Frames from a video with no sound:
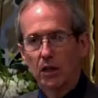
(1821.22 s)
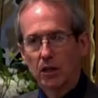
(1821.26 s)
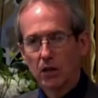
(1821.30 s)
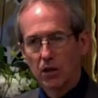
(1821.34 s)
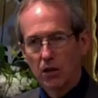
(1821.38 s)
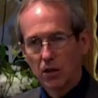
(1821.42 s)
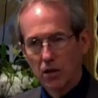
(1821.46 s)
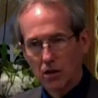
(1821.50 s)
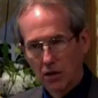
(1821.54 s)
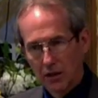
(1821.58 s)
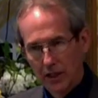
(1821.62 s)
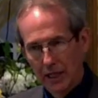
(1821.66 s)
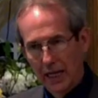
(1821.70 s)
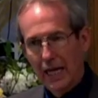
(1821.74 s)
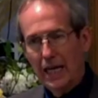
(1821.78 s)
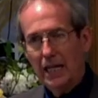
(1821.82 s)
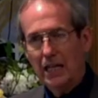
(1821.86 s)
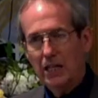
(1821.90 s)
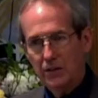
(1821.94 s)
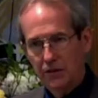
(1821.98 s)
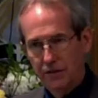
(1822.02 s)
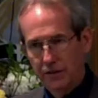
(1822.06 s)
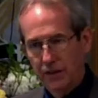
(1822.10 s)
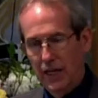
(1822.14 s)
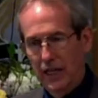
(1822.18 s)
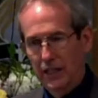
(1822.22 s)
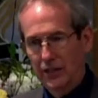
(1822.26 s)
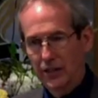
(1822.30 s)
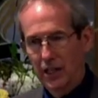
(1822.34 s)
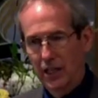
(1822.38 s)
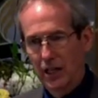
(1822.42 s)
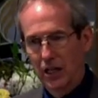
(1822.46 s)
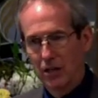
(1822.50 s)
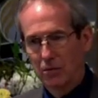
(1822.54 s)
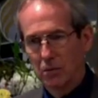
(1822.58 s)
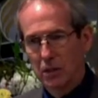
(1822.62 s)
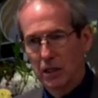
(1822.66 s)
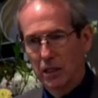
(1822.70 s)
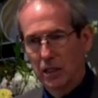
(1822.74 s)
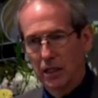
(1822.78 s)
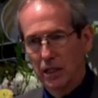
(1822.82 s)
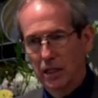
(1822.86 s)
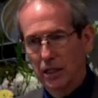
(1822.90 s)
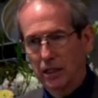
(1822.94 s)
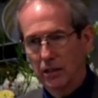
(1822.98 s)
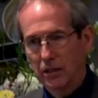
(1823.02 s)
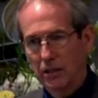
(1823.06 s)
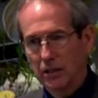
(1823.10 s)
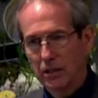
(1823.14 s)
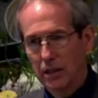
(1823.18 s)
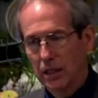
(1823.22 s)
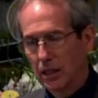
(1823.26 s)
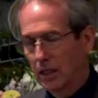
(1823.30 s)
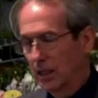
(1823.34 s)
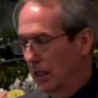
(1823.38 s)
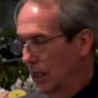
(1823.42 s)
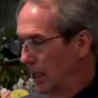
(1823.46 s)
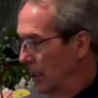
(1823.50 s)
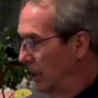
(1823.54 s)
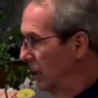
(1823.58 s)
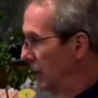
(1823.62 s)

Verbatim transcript: on any fat that I'm eating and